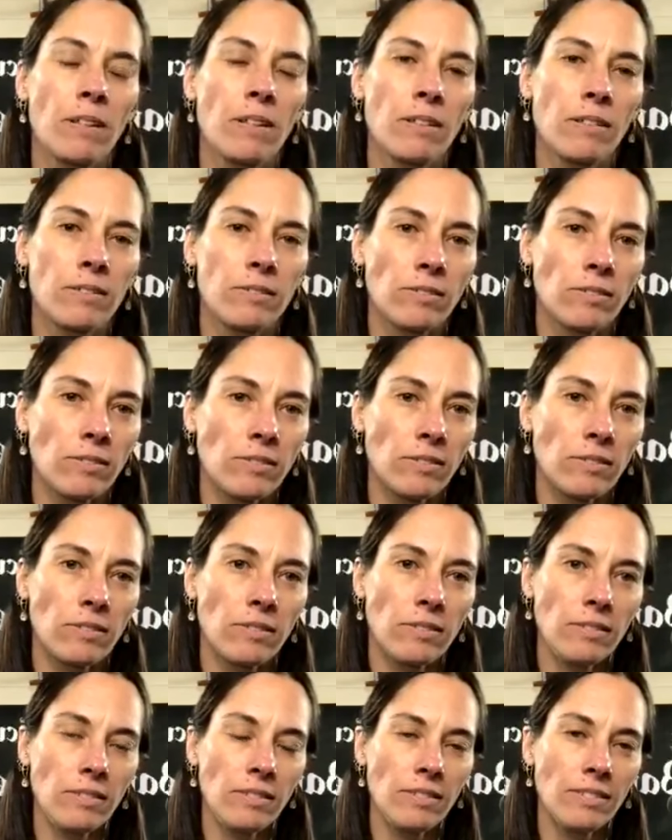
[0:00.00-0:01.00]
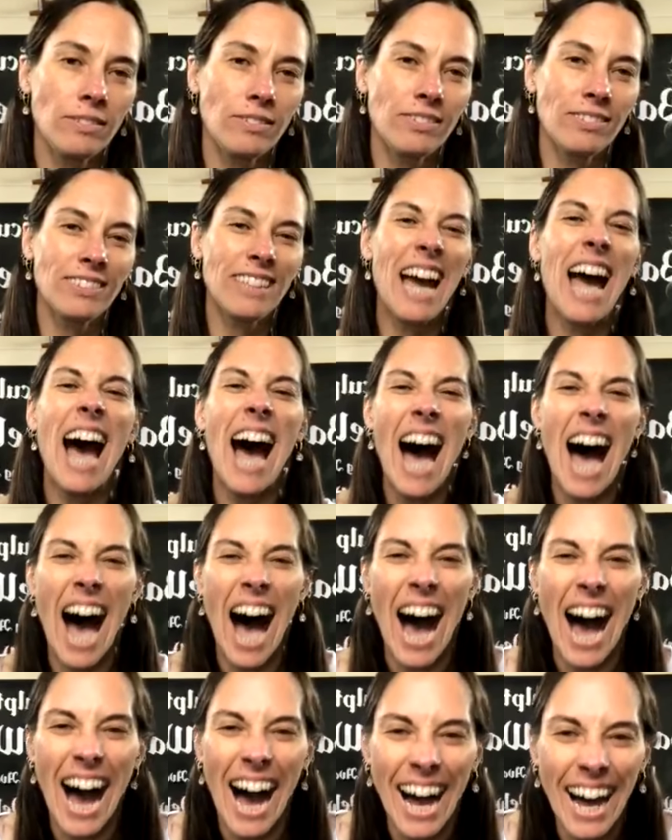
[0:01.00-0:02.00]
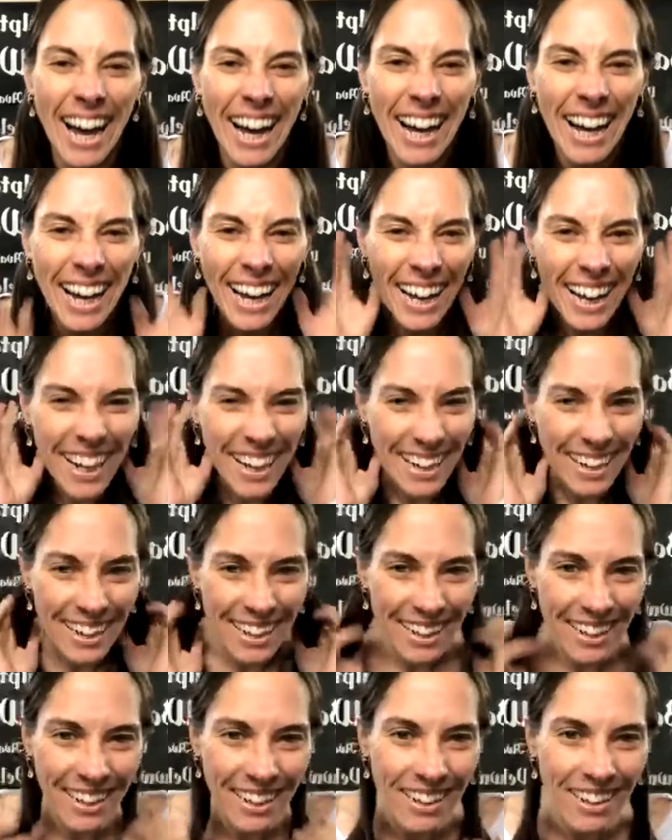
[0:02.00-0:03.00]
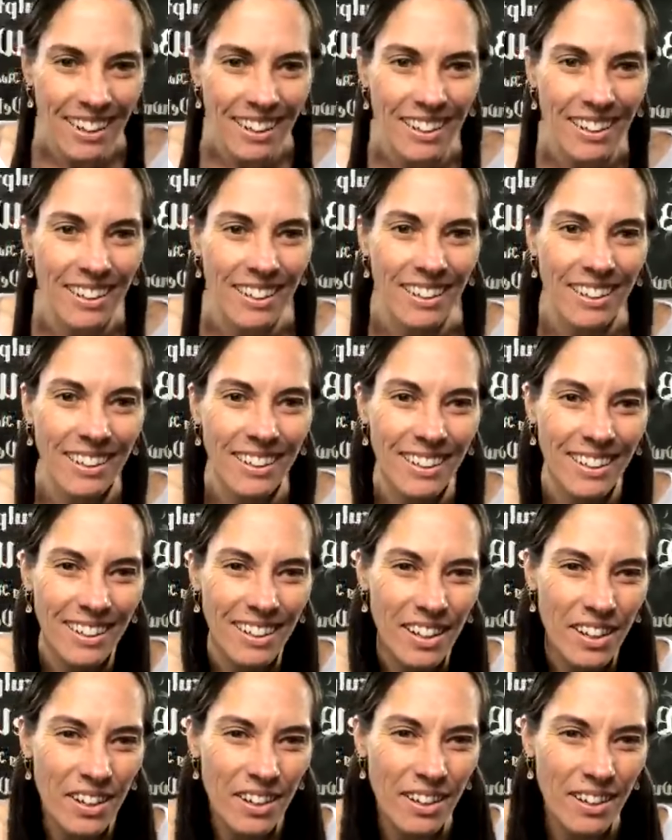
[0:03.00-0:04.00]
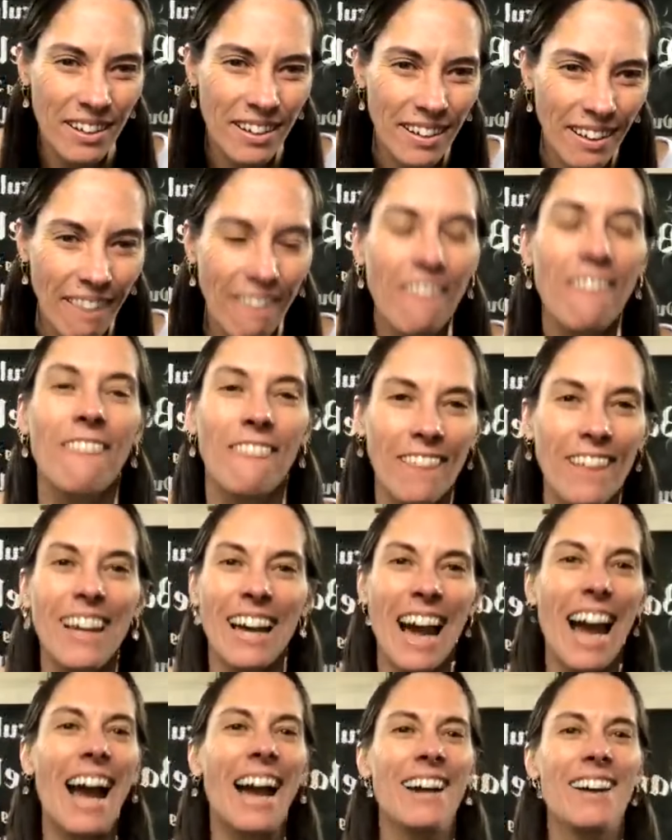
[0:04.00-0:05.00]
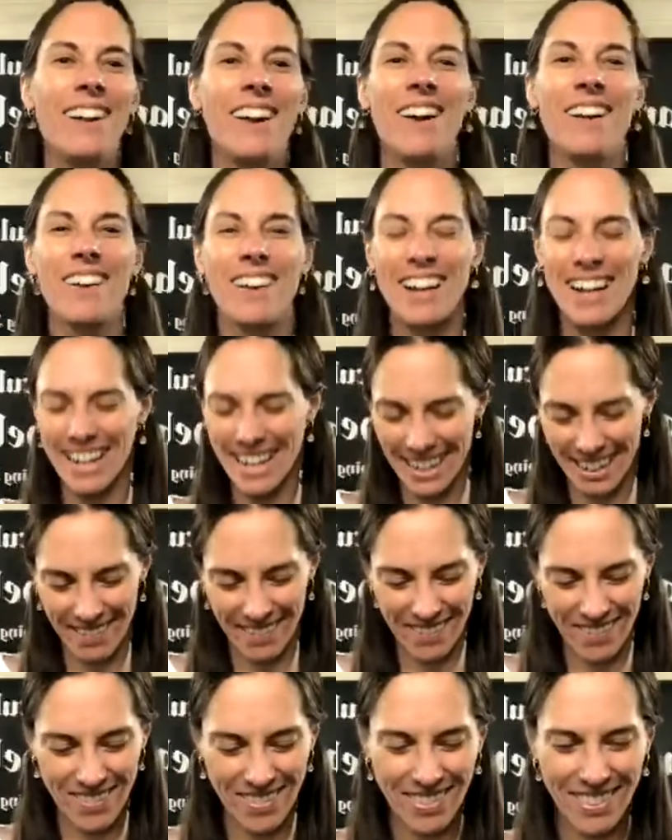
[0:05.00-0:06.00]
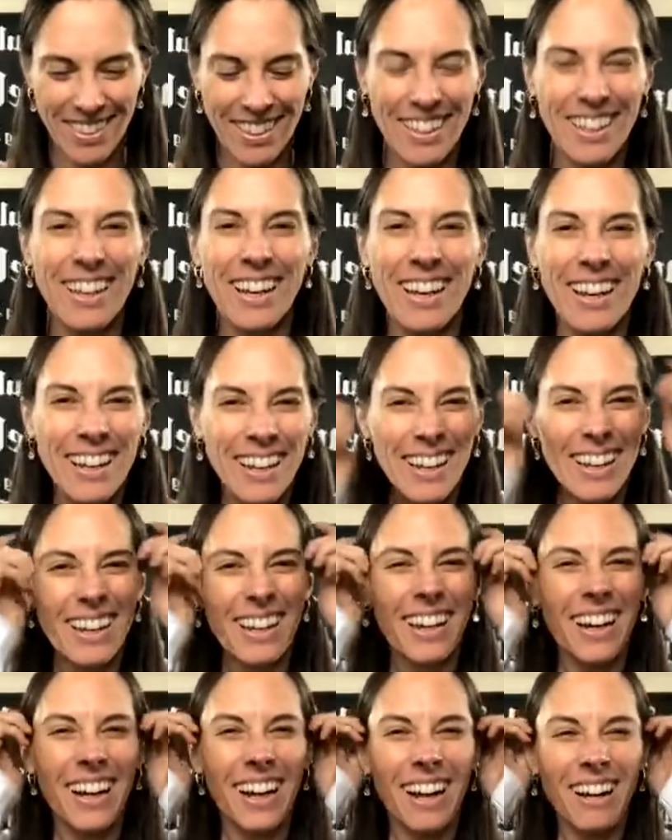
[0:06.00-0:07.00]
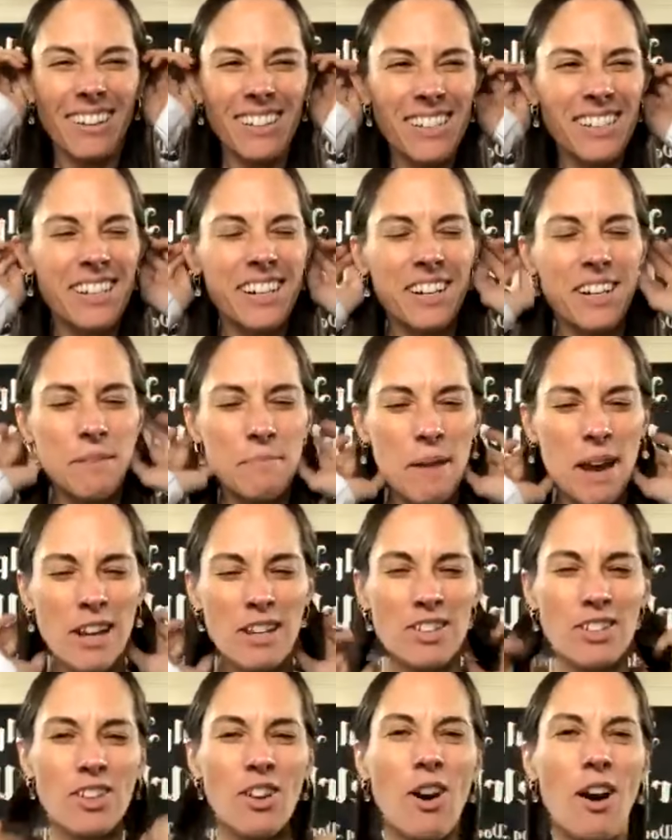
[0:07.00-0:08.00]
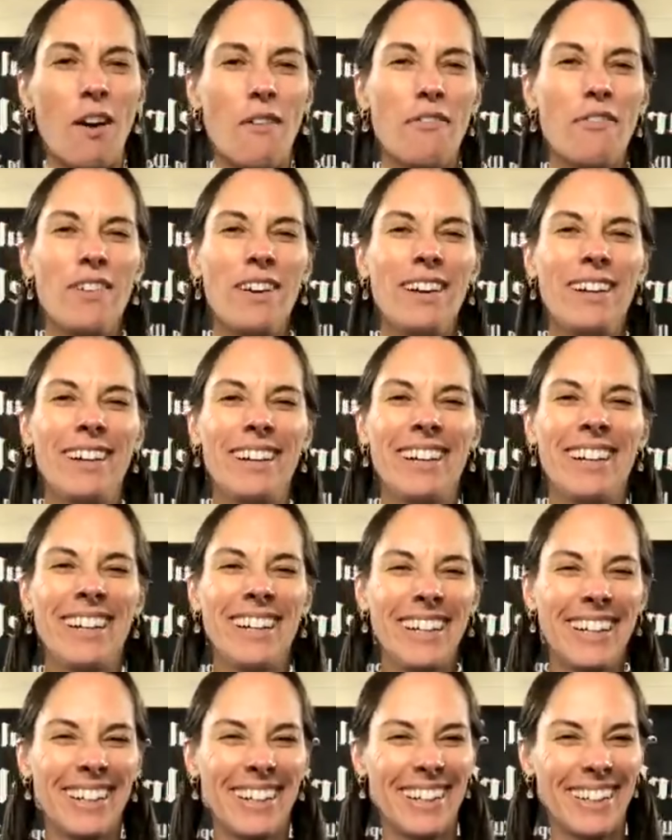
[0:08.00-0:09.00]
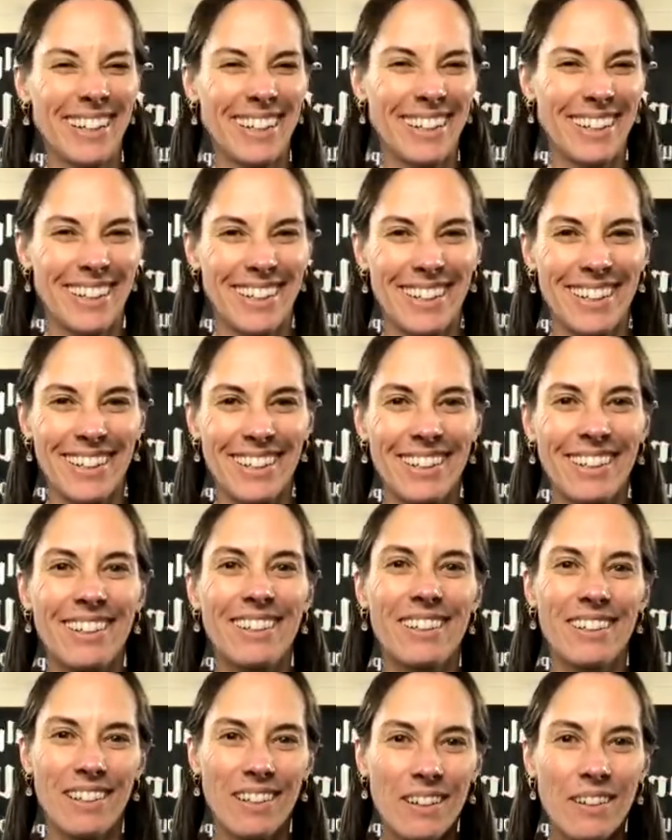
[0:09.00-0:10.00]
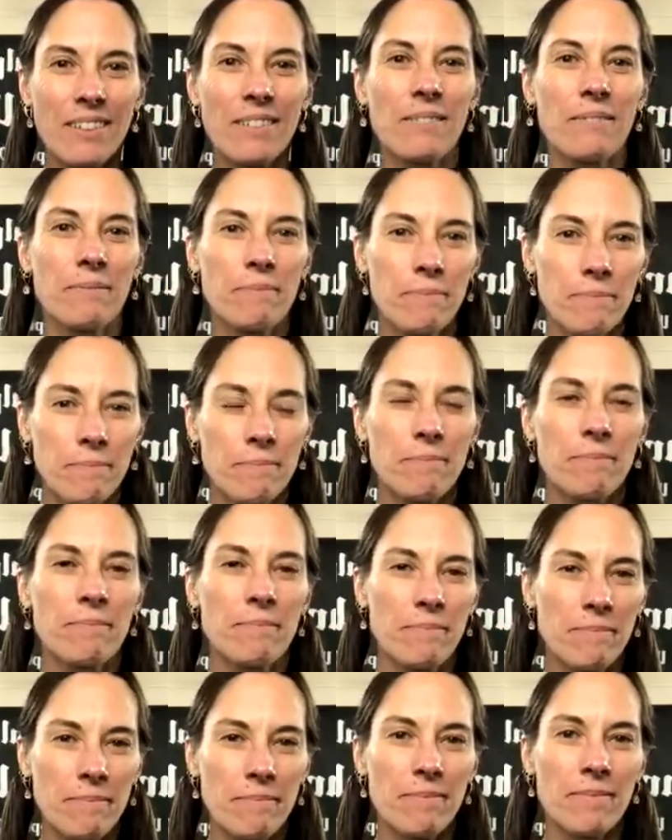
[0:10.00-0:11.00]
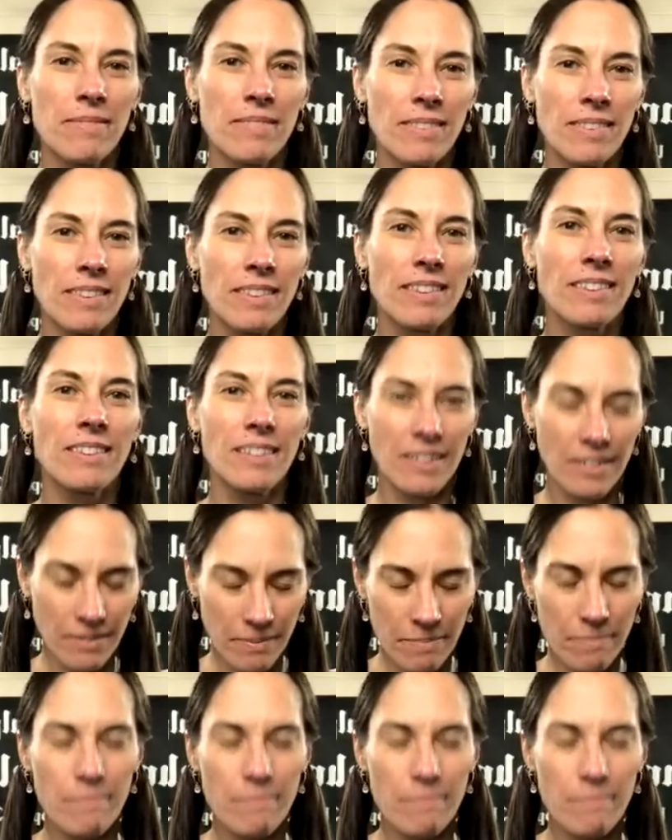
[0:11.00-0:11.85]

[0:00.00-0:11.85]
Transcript: I don't know about that. That's a marketing skill. I'm just a welder, and I travel the trailer. Yeah. Marketing probably has that handle. They'll probably be notifying all the winners